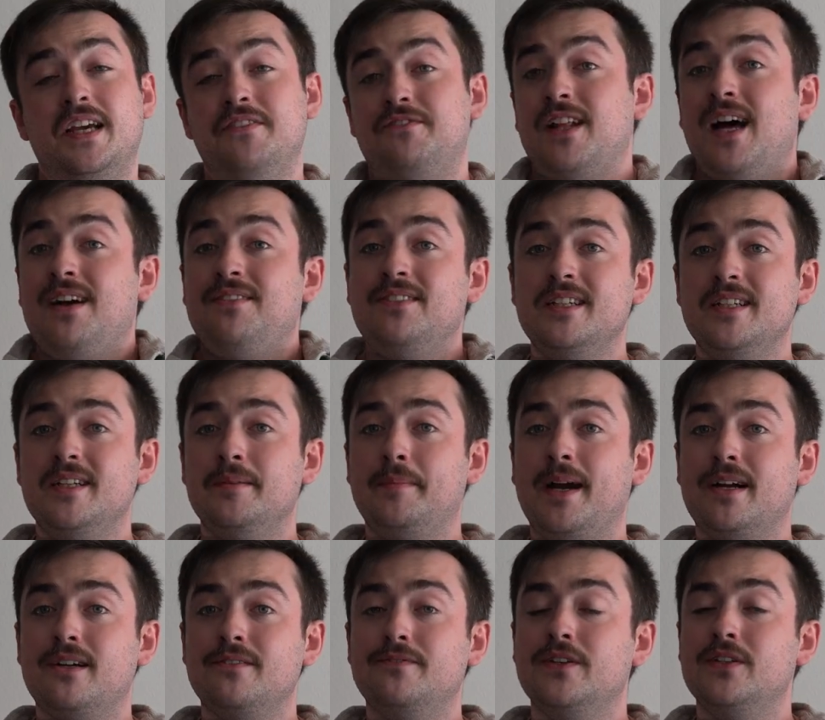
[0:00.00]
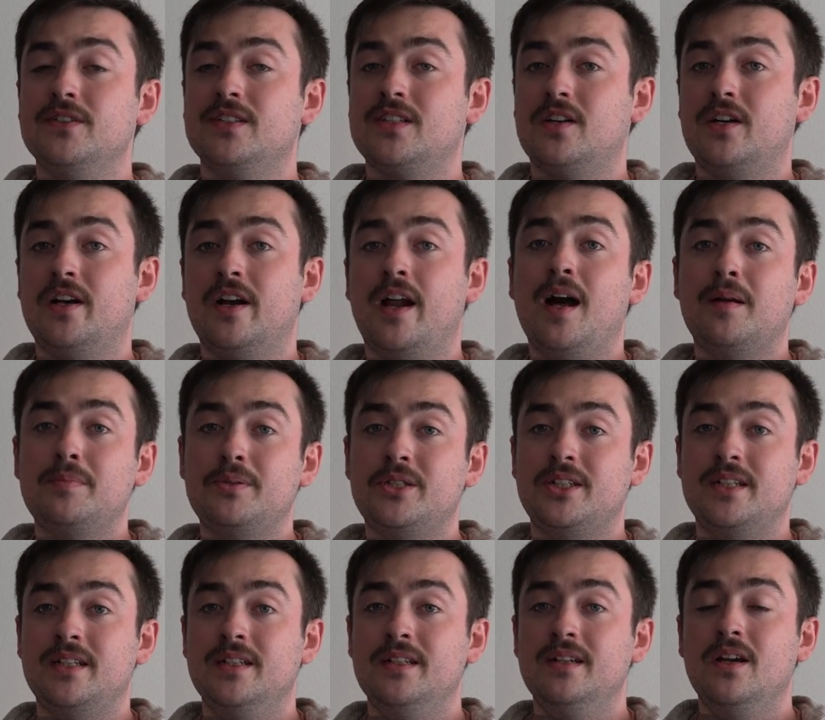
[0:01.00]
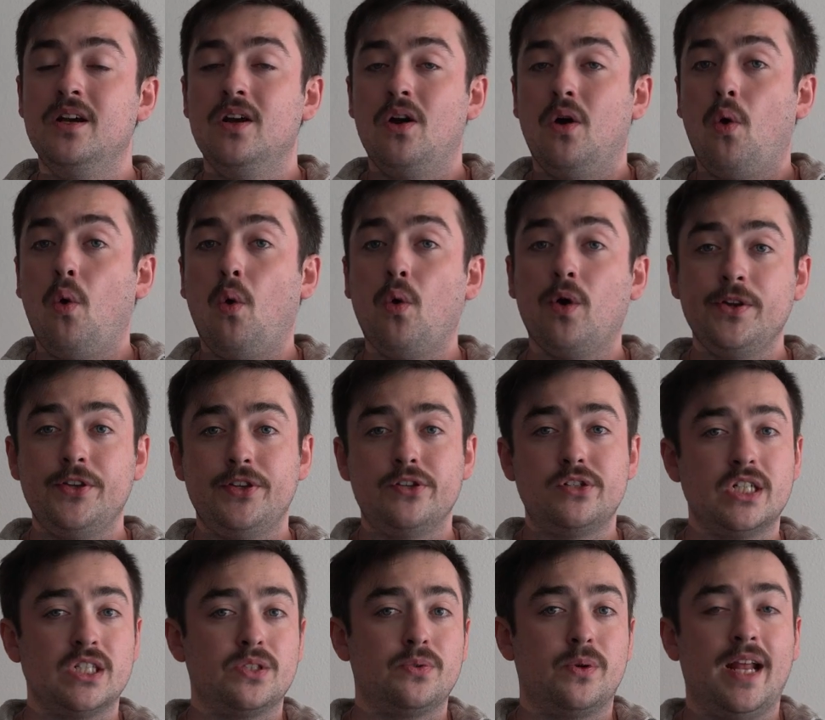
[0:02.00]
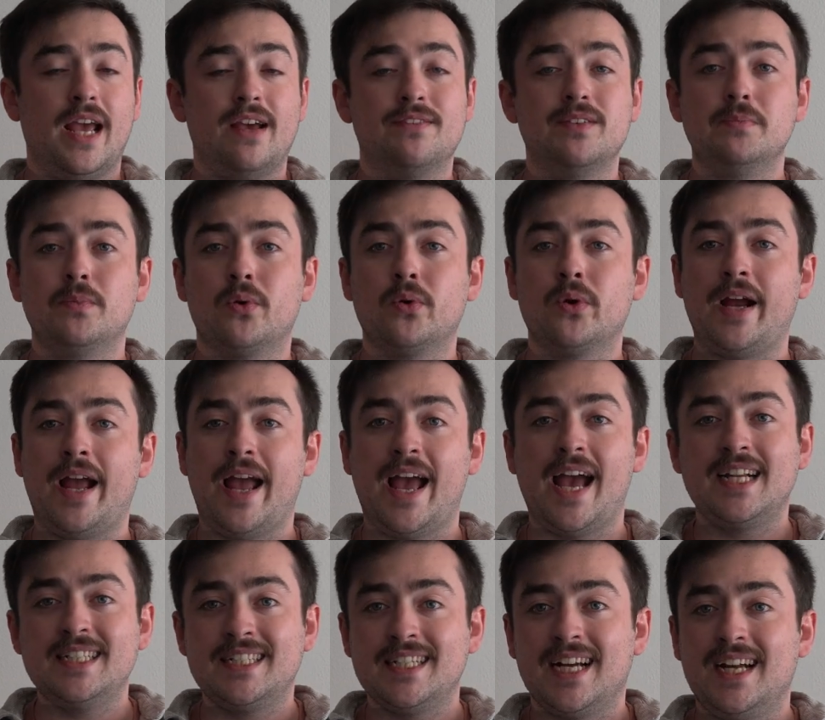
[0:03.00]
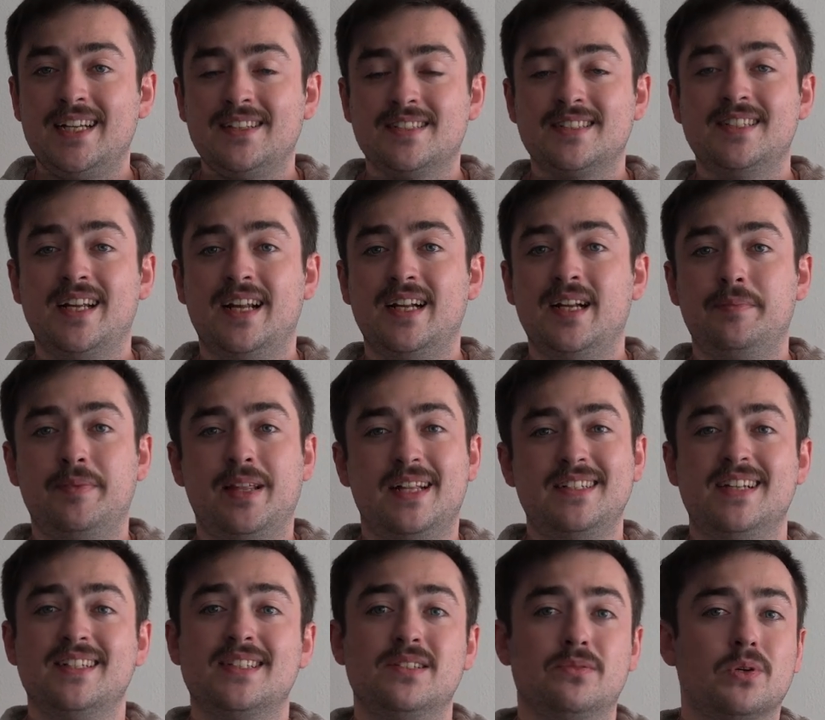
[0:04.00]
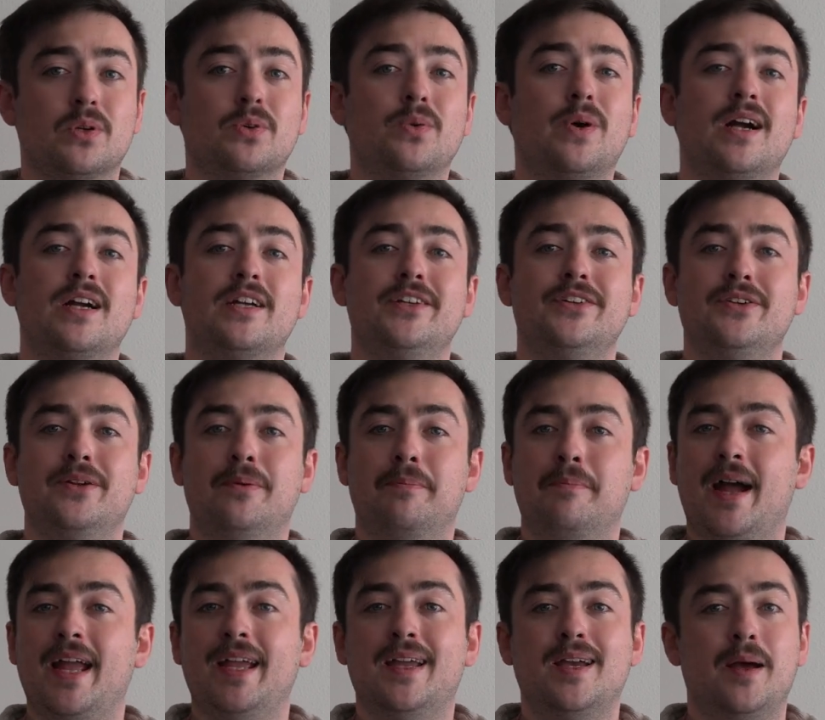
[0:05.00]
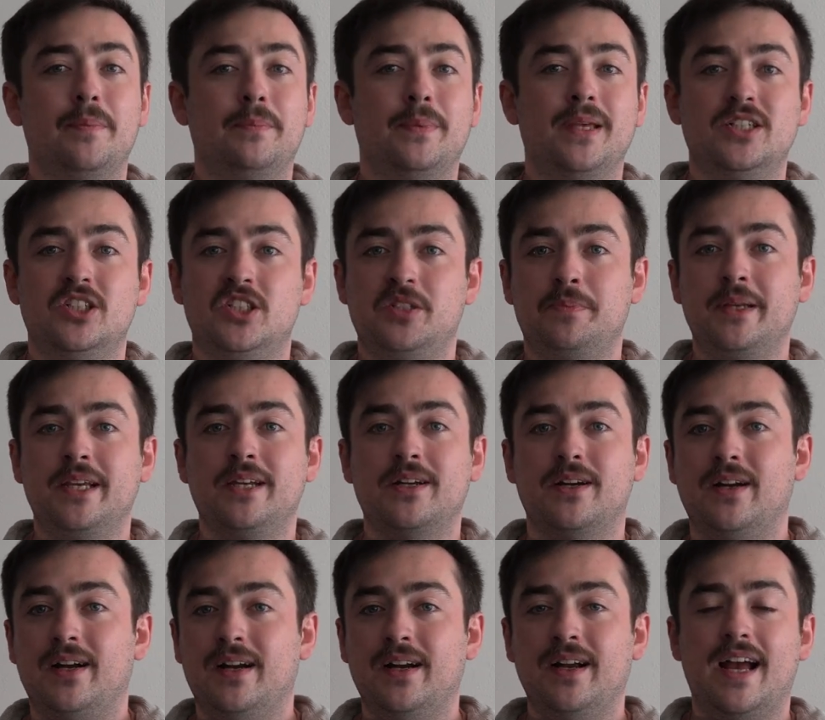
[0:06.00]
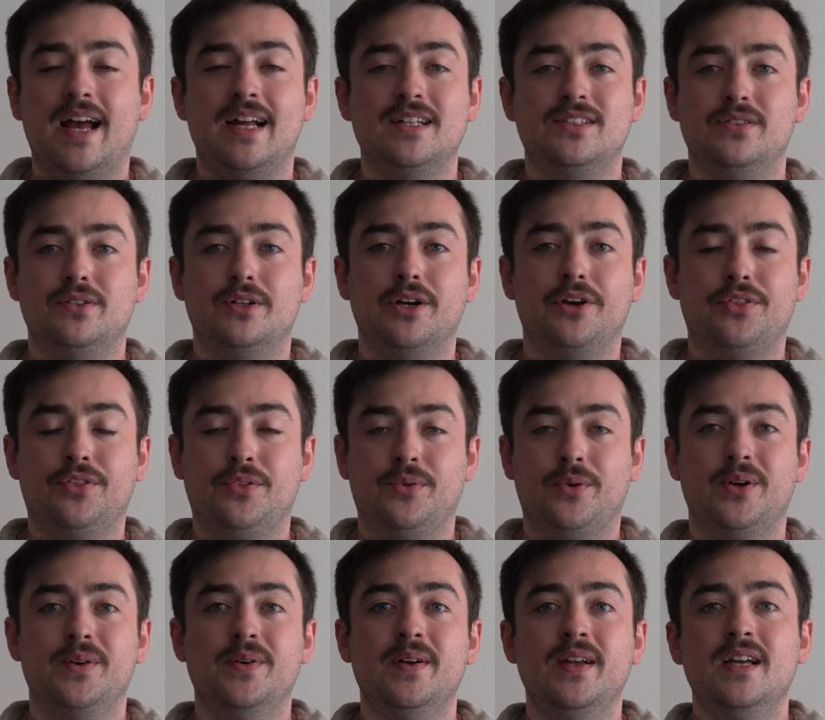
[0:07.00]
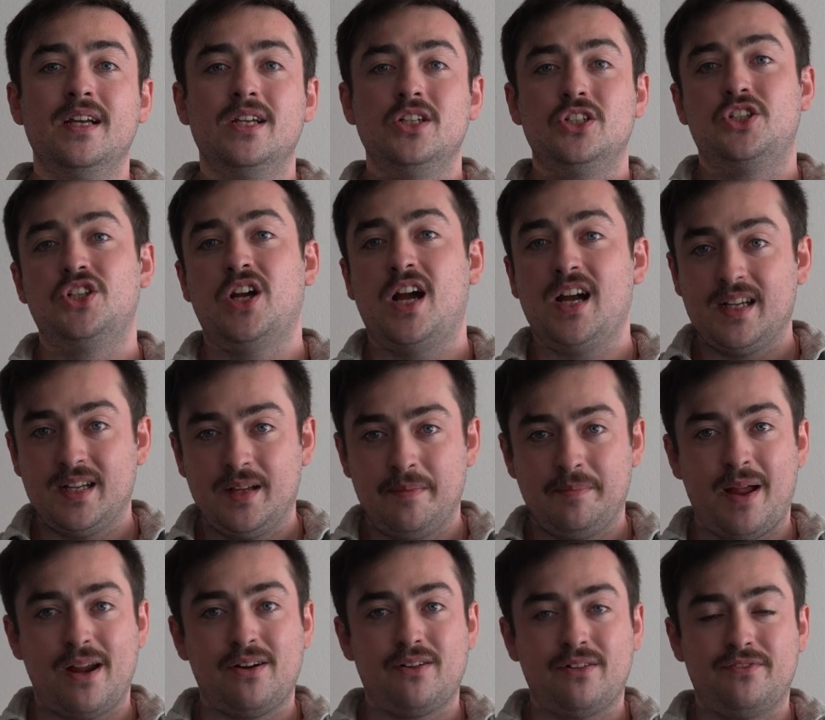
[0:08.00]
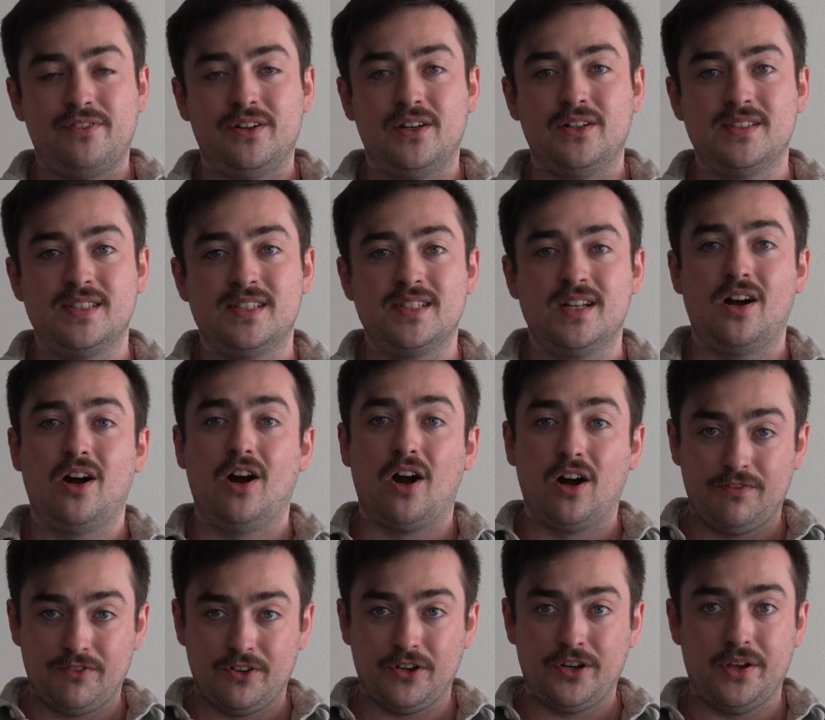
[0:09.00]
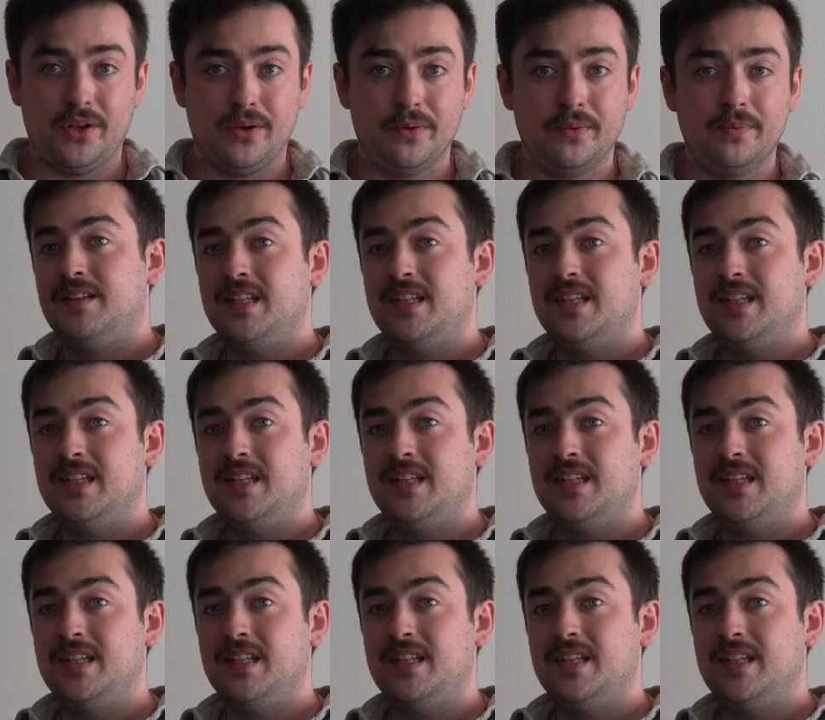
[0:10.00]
If lavalier microphones are an option, or you just want to have a more agile setup that doesn't require you to mic up each speaker as you go through, shotgun microphones are for you.